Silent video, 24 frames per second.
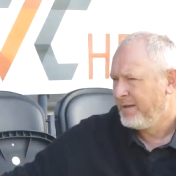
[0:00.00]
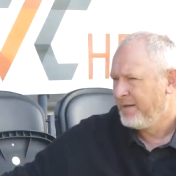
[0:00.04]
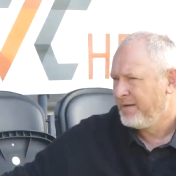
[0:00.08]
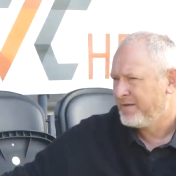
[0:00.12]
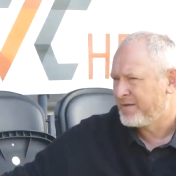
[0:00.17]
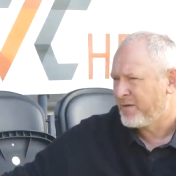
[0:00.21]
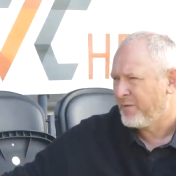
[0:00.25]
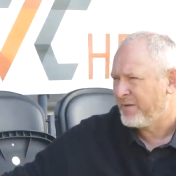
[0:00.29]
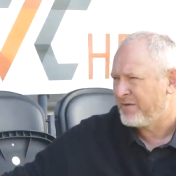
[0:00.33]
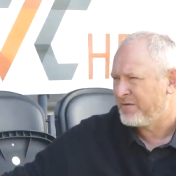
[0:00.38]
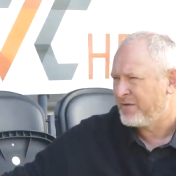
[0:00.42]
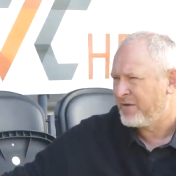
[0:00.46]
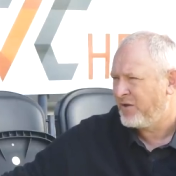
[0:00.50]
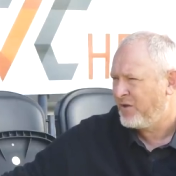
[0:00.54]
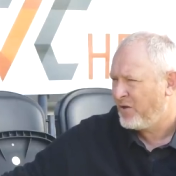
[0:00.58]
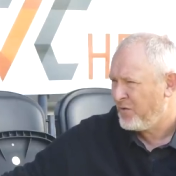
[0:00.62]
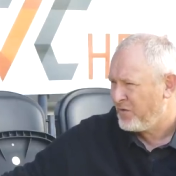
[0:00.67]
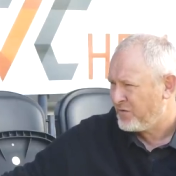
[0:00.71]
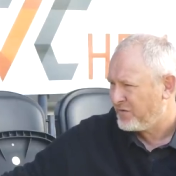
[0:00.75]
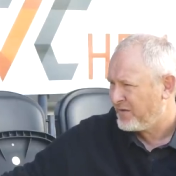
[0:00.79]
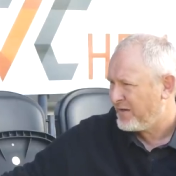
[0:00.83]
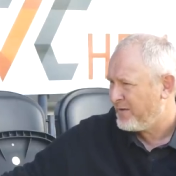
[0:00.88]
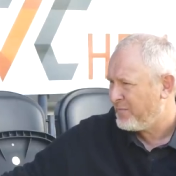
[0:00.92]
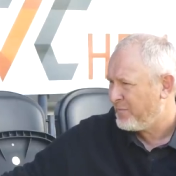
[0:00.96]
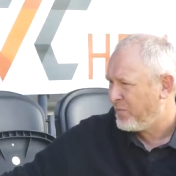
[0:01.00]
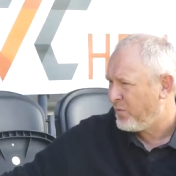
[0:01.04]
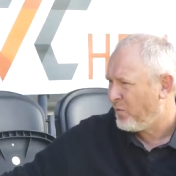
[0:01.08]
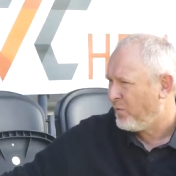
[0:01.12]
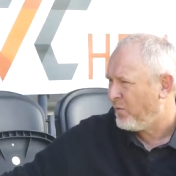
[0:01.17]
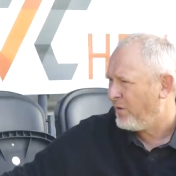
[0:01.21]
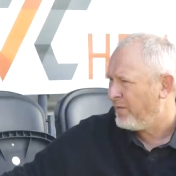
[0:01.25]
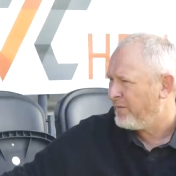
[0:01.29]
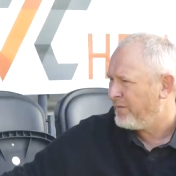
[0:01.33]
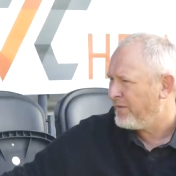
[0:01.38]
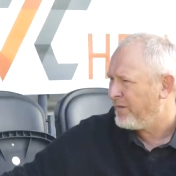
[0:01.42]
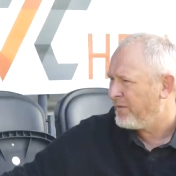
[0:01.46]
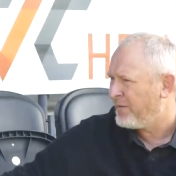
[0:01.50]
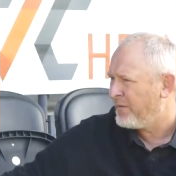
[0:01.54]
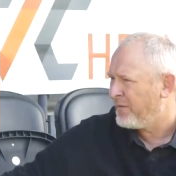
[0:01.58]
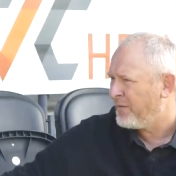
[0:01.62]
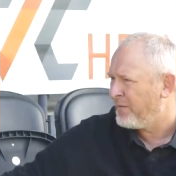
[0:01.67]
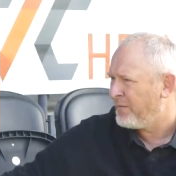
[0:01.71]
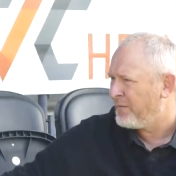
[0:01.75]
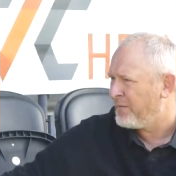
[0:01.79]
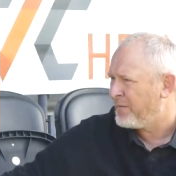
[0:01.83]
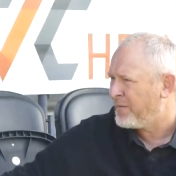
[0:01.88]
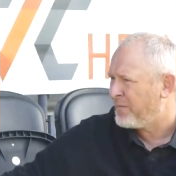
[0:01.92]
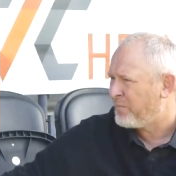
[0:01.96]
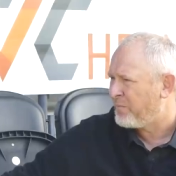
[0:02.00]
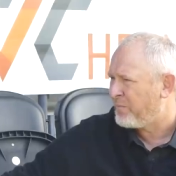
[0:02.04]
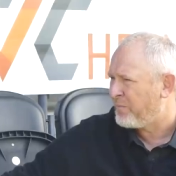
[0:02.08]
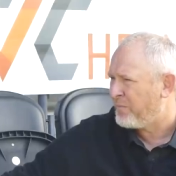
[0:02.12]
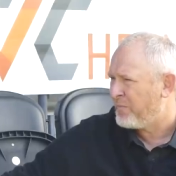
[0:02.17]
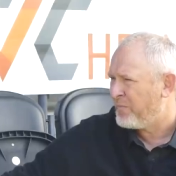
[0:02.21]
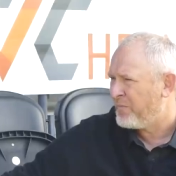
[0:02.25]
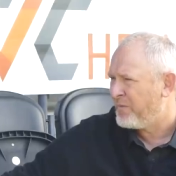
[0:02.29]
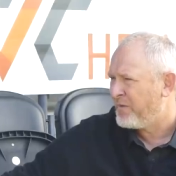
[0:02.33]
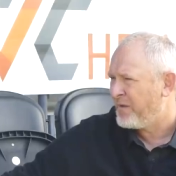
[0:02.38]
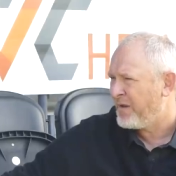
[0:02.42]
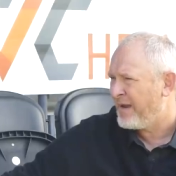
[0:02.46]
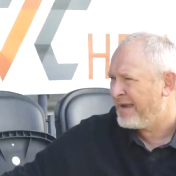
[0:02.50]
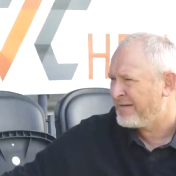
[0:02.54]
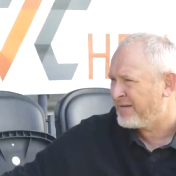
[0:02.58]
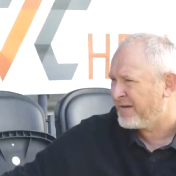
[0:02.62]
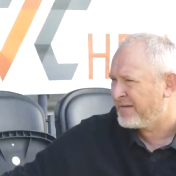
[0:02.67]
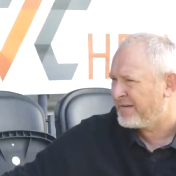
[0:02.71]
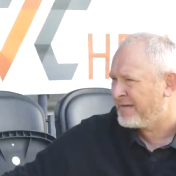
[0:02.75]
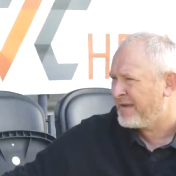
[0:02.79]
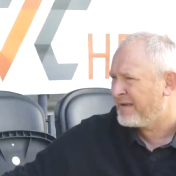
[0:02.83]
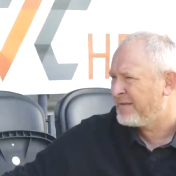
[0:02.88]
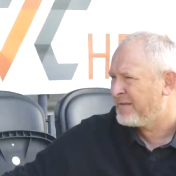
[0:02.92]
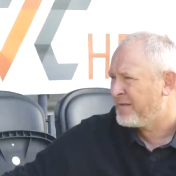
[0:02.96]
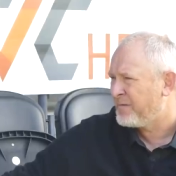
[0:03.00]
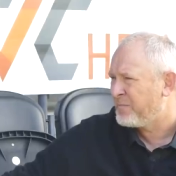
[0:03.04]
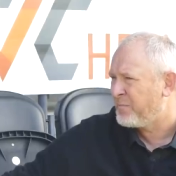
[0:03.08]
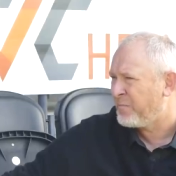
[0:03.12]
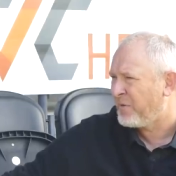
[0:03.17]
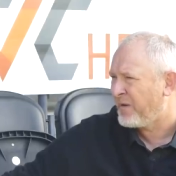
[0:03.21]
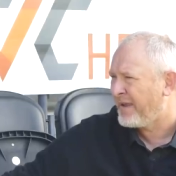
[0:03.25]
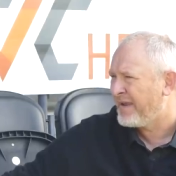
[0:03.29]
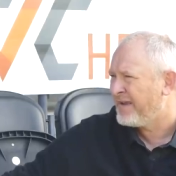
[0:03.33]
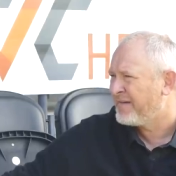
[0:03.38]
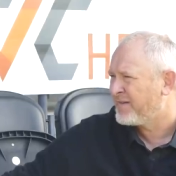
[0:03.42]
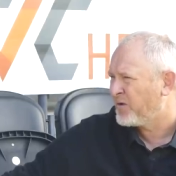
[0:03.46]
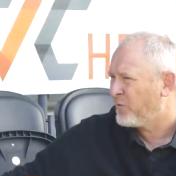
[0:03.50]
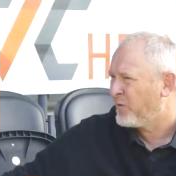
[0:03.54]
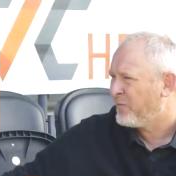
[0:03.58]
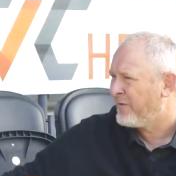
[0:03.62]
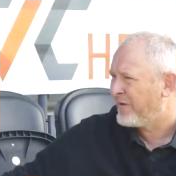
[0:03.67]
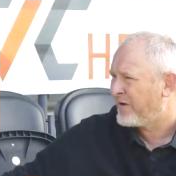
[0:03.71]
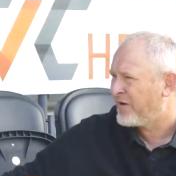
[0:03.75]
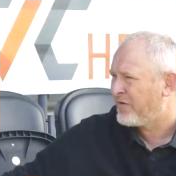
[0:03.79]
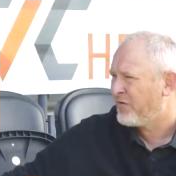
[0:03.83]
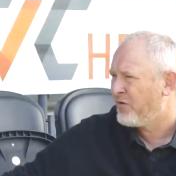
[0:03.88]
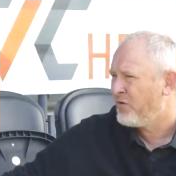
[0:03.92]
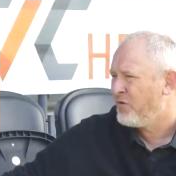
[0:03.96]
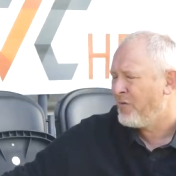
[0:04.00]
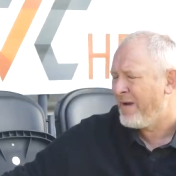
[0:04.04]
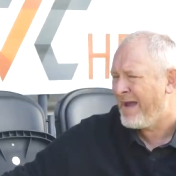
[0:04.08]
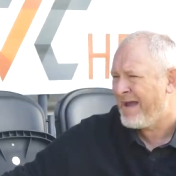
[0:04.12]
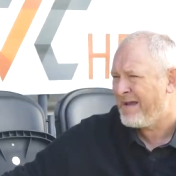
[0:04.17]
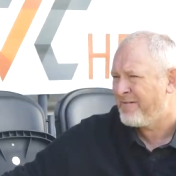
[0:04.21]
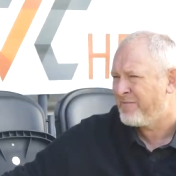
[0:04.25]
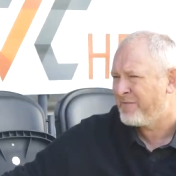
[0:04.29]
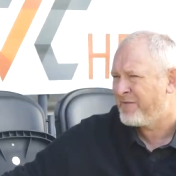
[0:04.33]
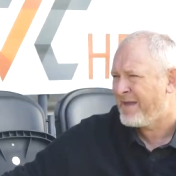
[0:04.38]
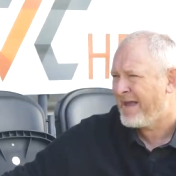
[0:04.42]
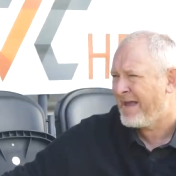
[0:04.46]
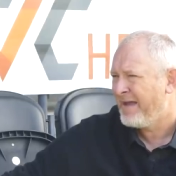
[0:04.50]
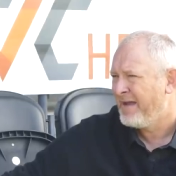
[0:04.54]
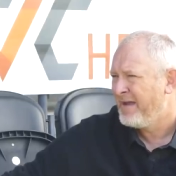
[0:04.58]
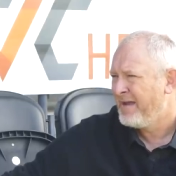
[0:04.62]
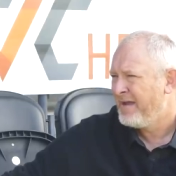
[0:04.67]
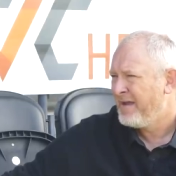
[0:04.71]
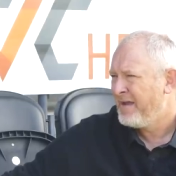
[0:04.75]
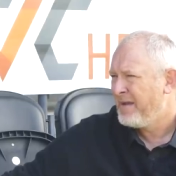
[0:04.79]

So it's hugely important that that the, the as I said, the players that we recruit have that.